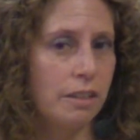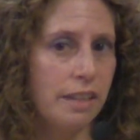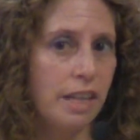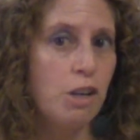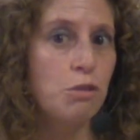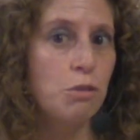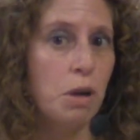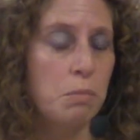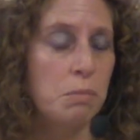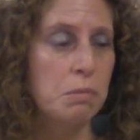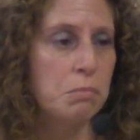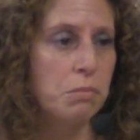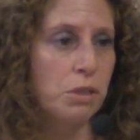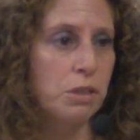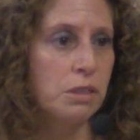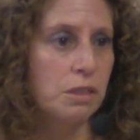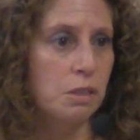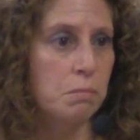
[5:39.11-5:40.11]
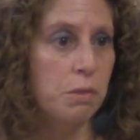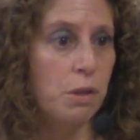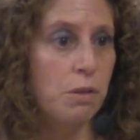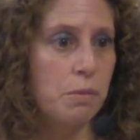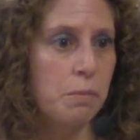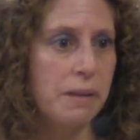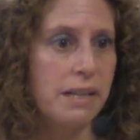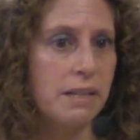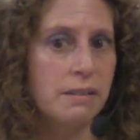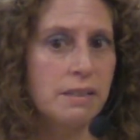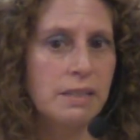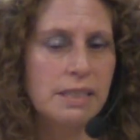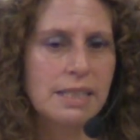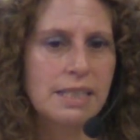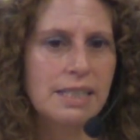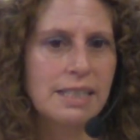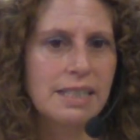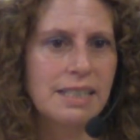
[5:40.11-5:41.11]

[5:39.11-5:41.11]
They grew up in Brooklyn, both parents.